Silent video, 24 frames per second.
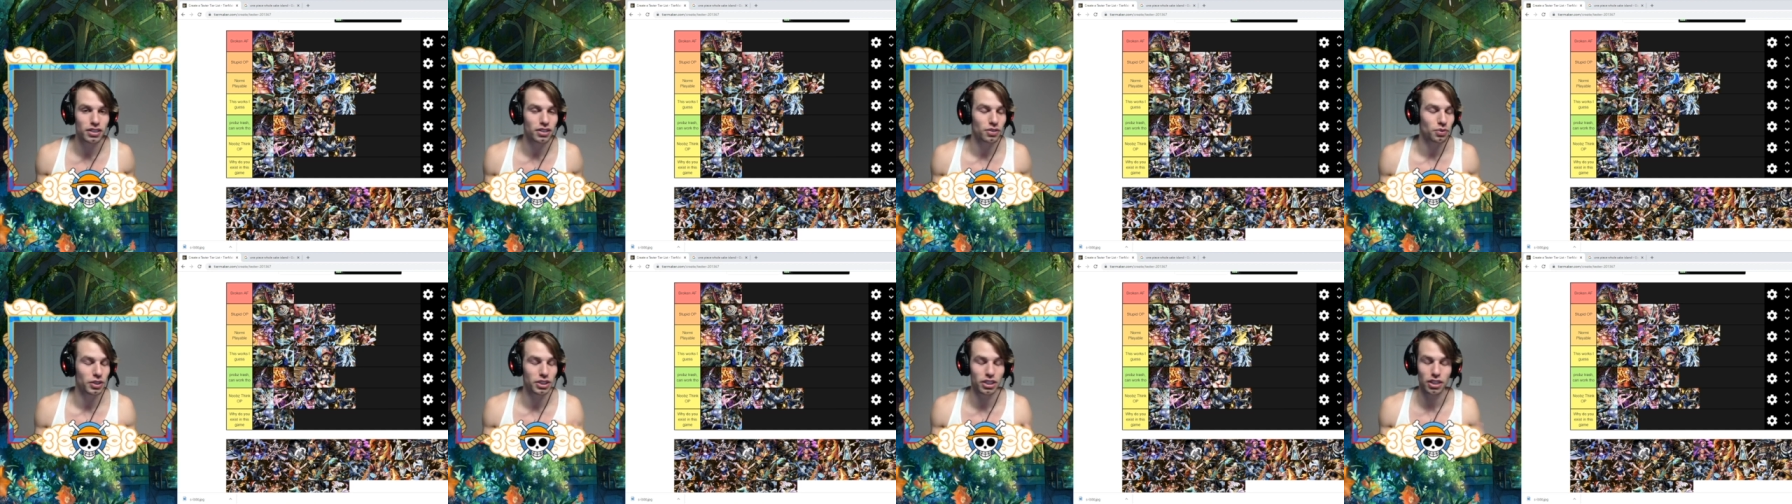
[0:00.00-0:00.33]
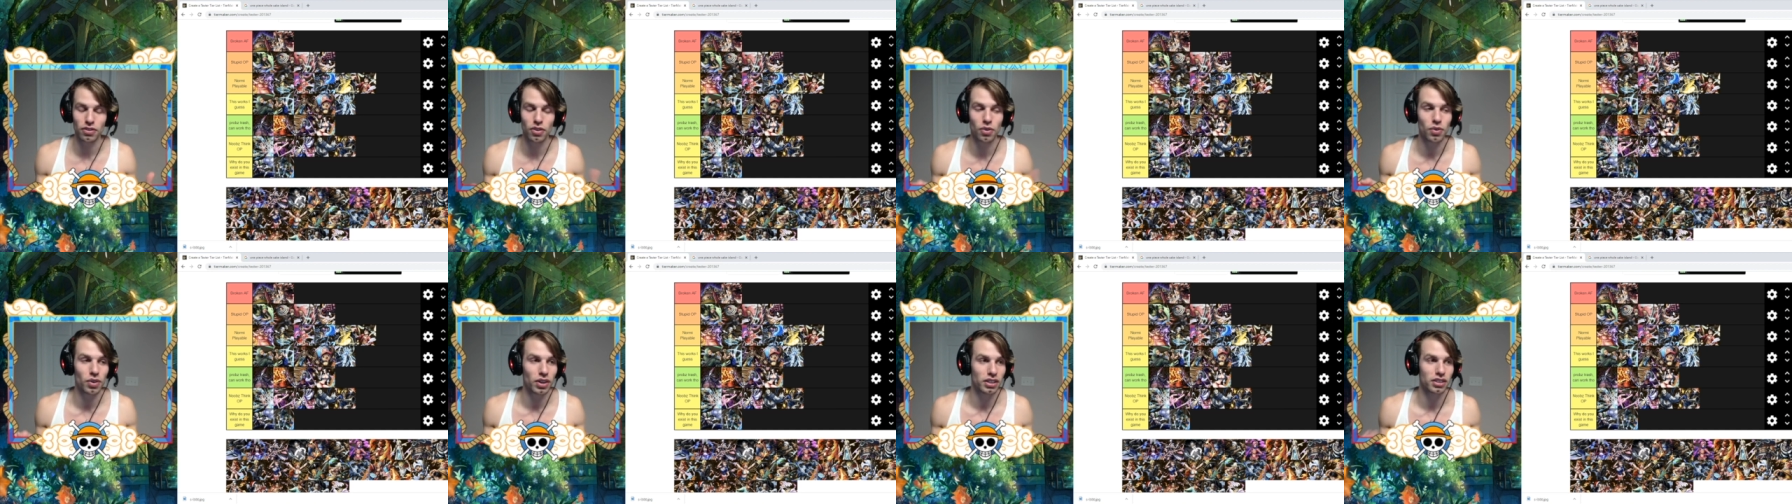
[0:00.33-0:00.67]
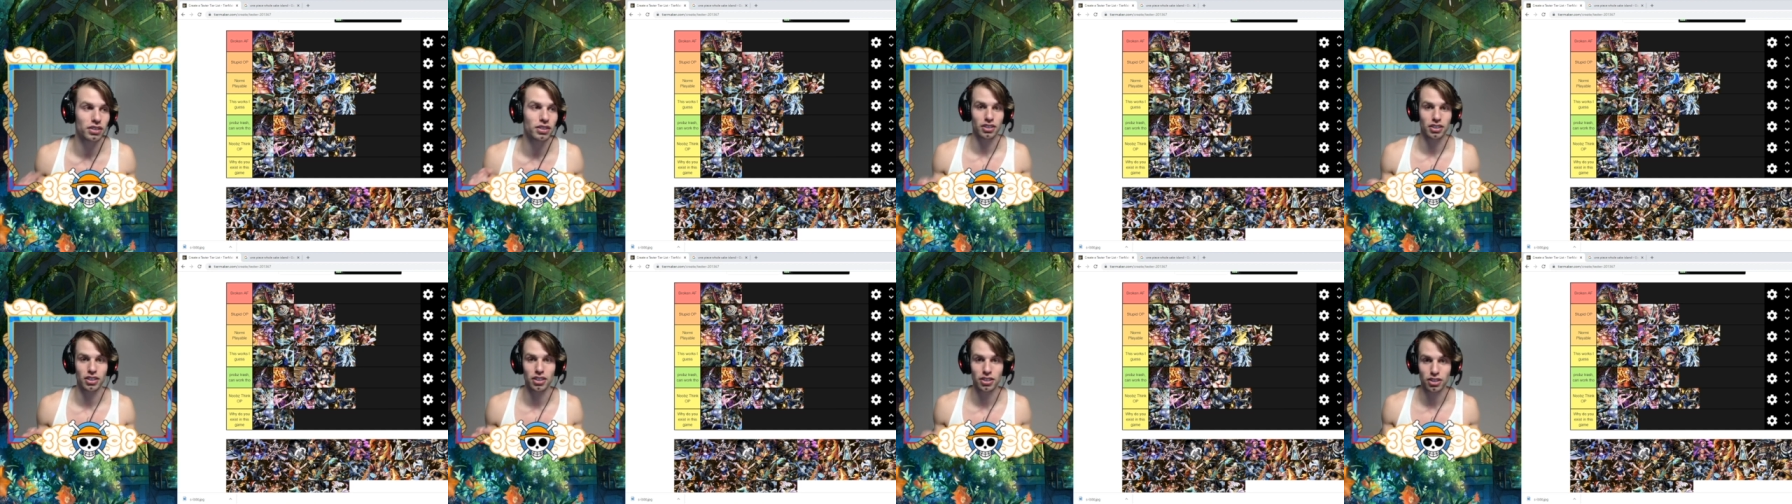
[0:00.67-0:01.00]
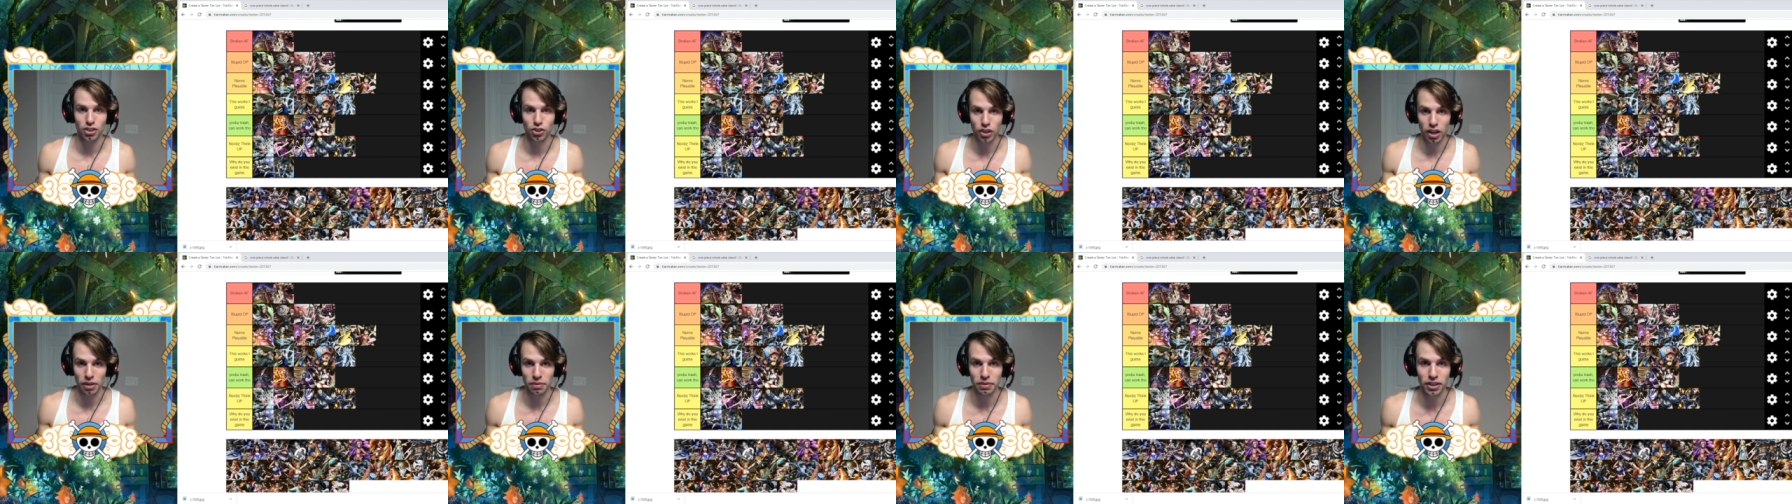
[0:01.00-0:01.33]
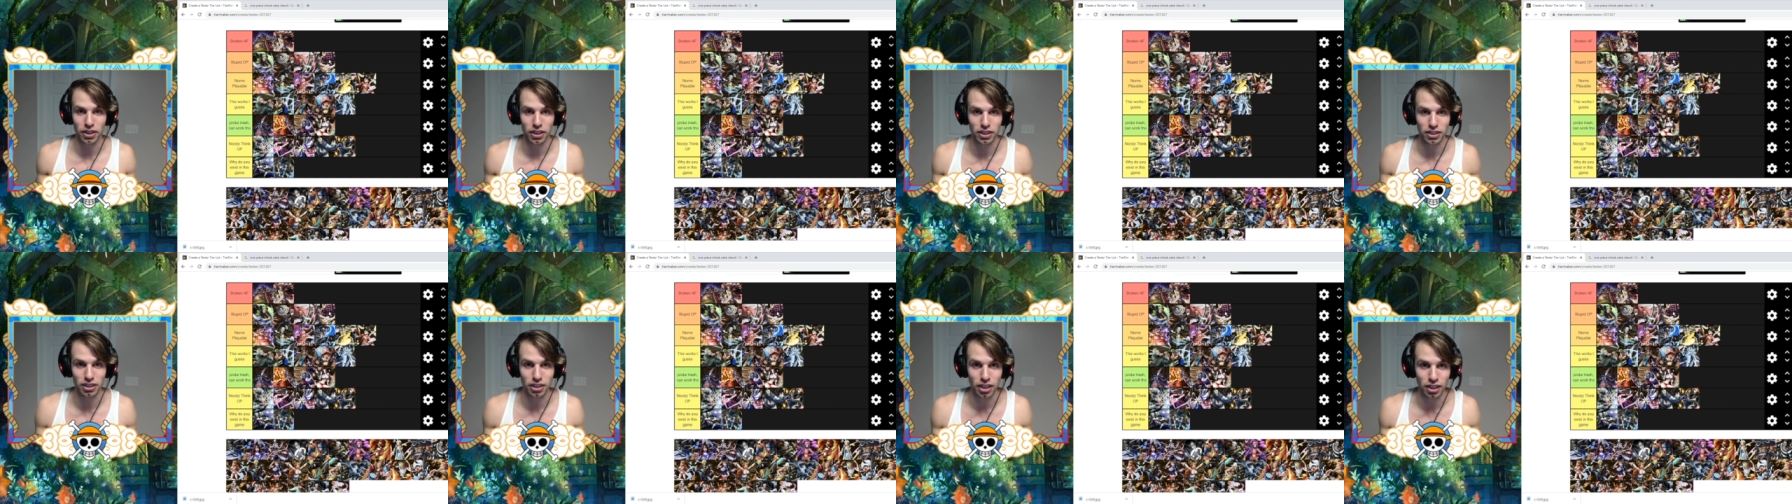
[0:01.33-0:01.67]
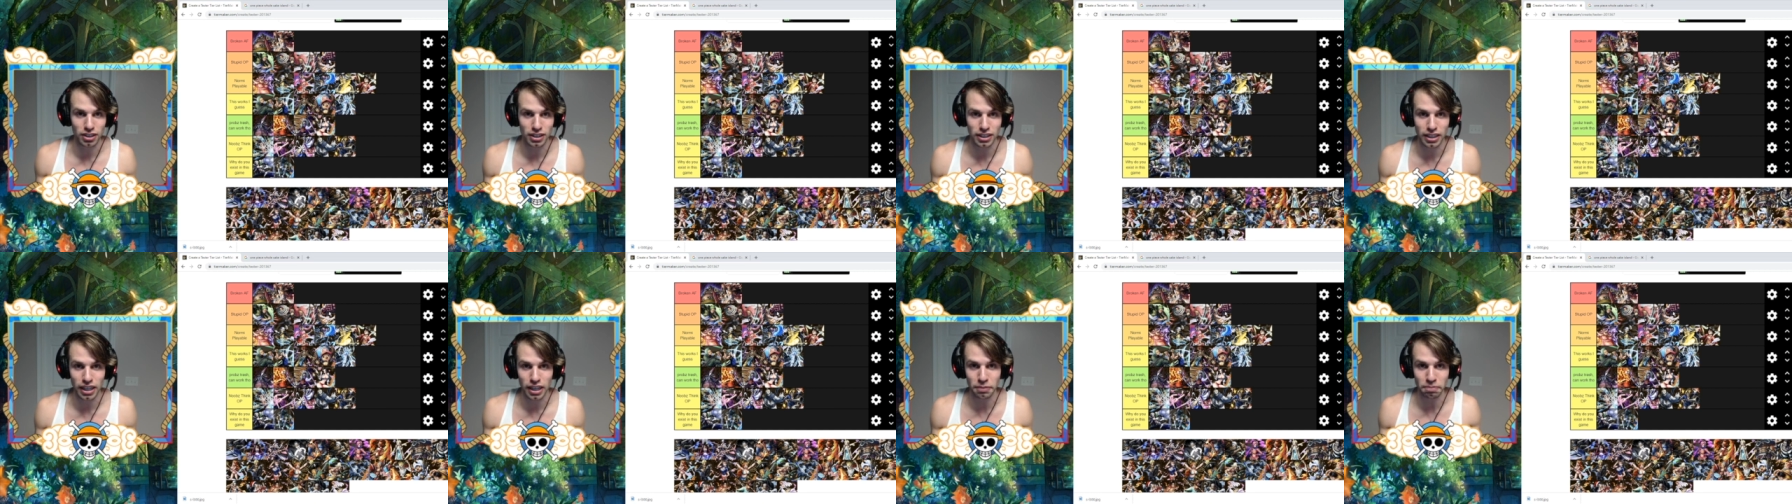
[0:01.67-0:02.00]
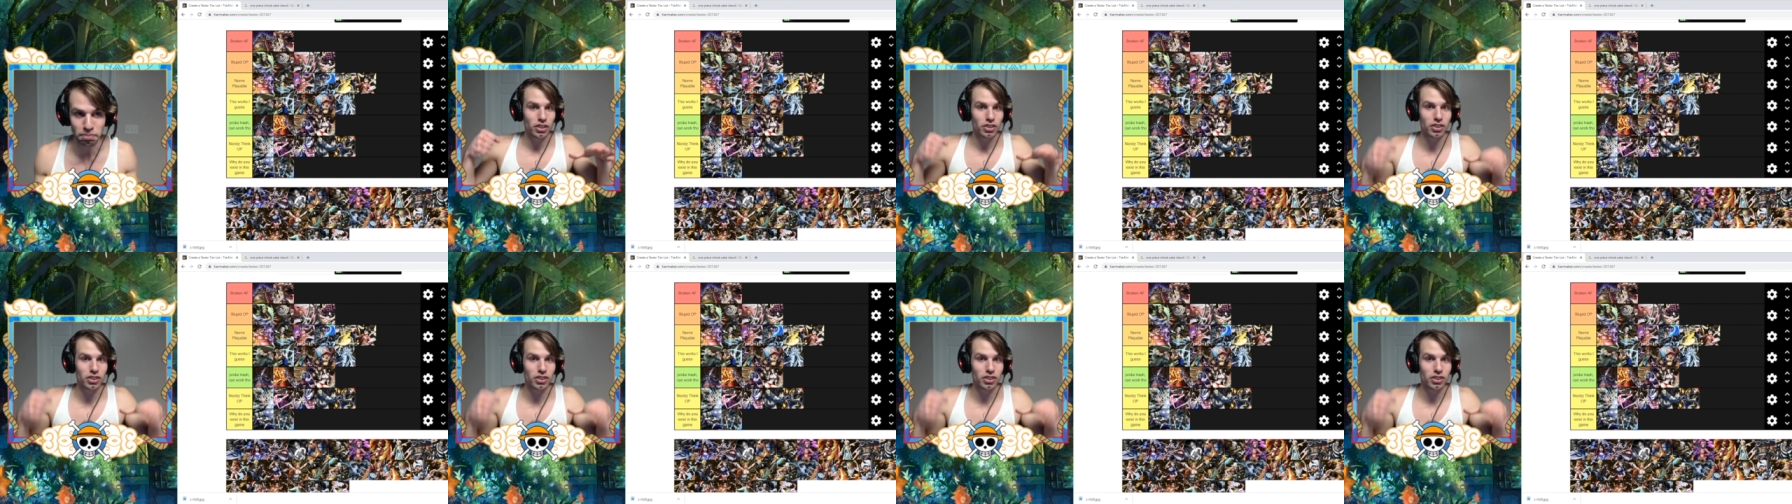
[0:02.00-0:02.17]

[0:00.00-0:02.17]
whichever one does the tremor and stuns them,